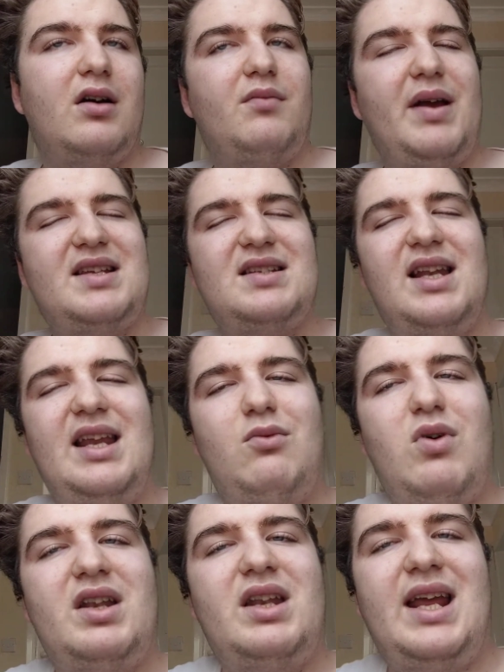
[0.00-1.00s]
basically
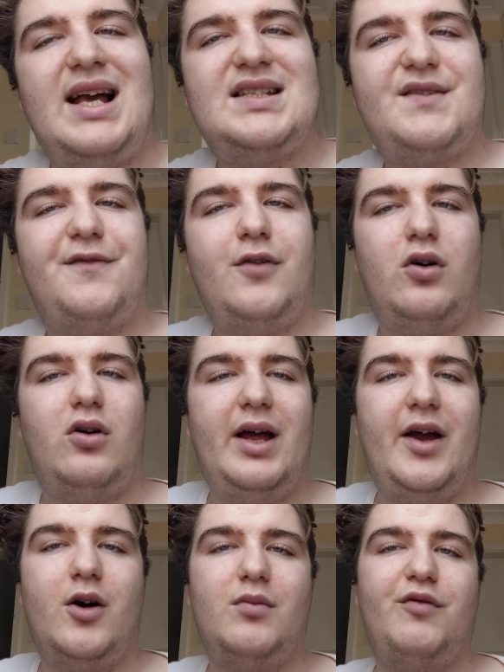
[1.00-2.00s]
when they ask for
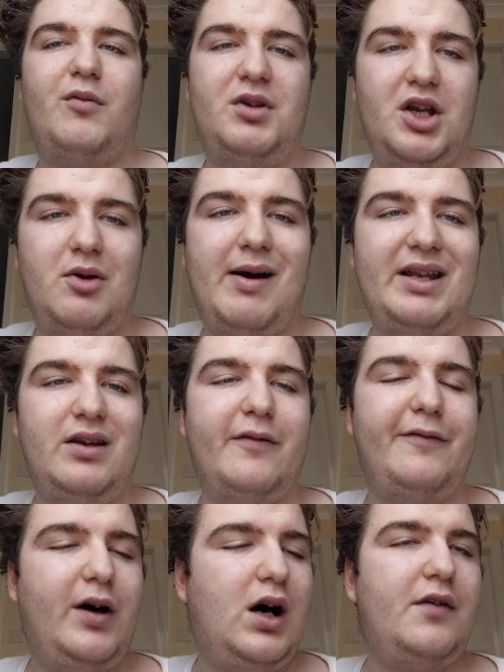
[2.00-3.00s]
help from you and your
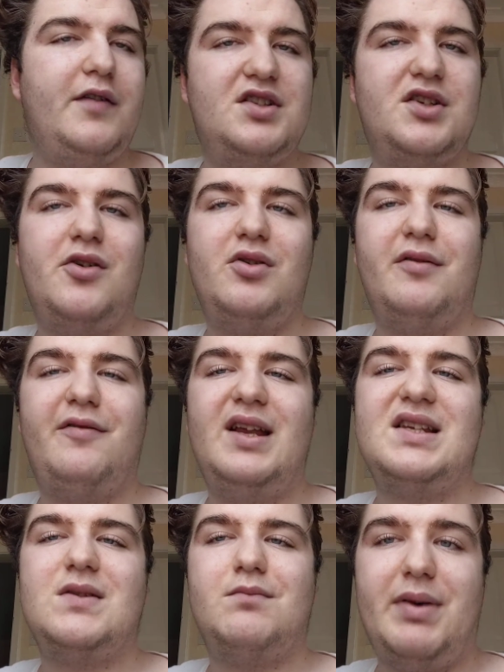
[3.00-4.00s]
father to
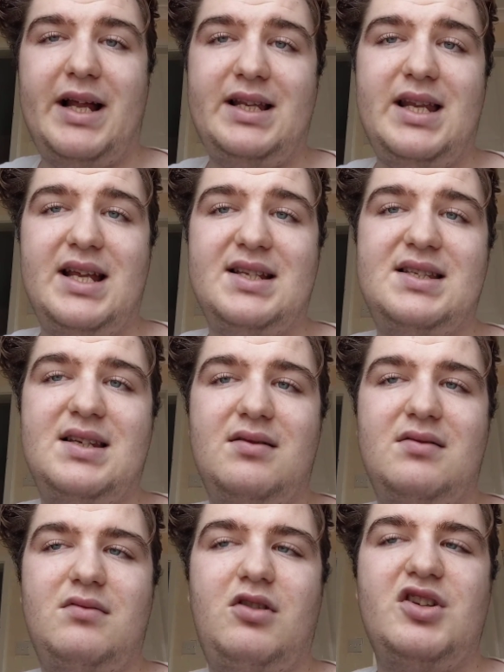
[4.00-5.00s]
defeat some bandits,
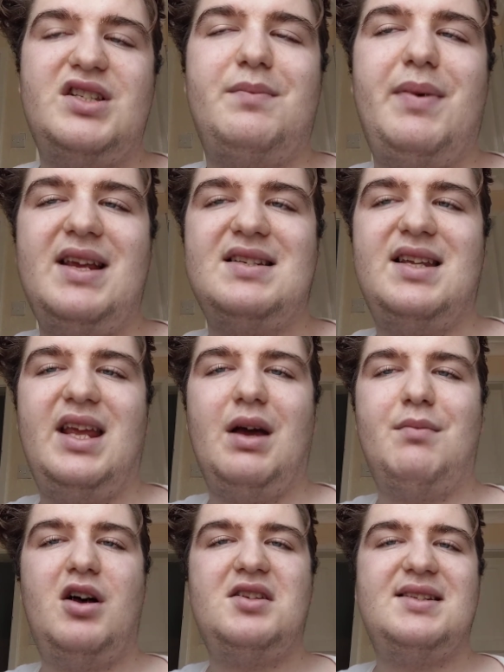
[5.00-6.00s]
because you're basically a
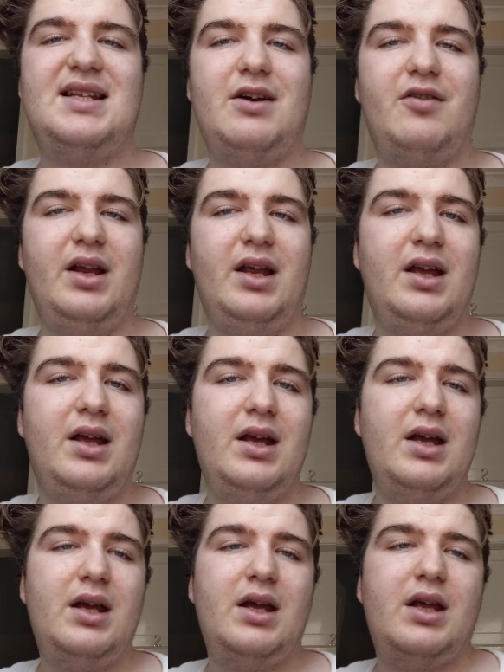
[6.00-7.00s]
mercenary.
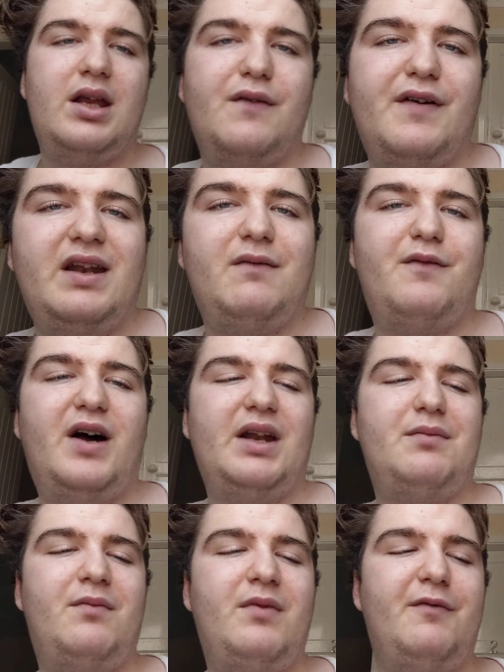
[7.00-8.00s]
You're then
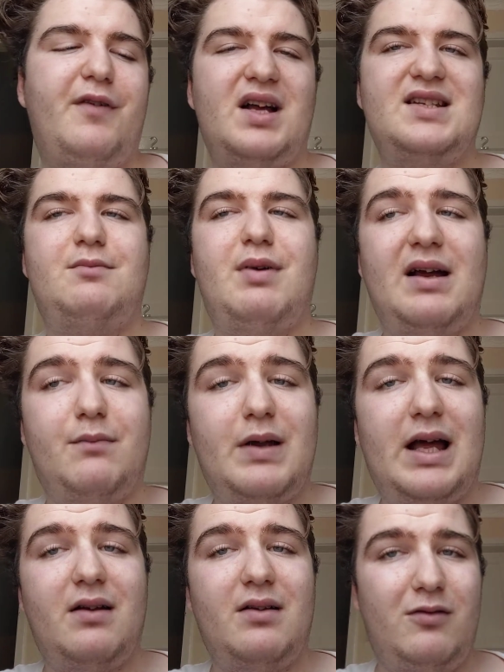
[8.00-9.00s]
invited
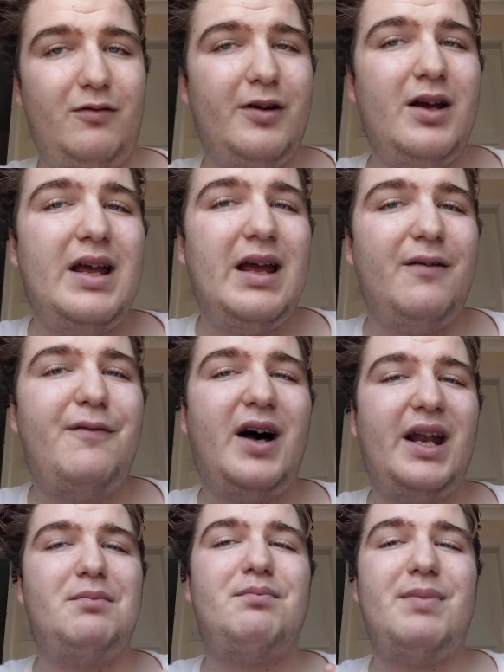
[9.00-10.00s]
back
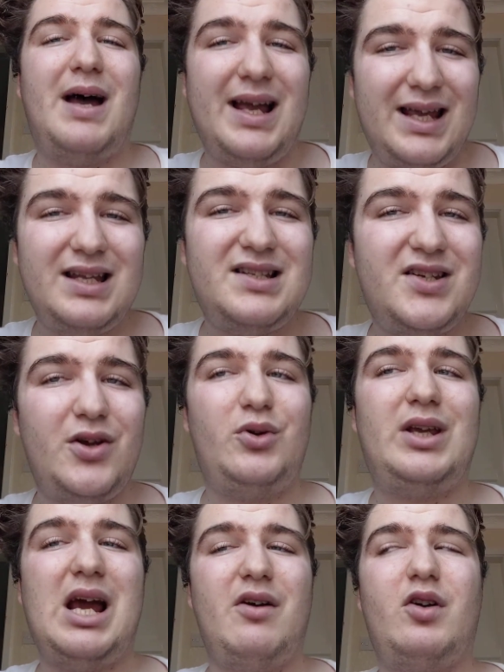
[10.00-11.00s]
to
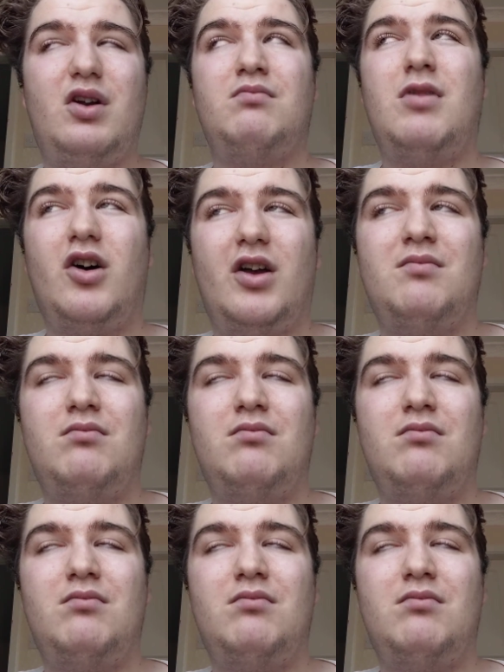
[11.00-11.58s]
Garrick Monk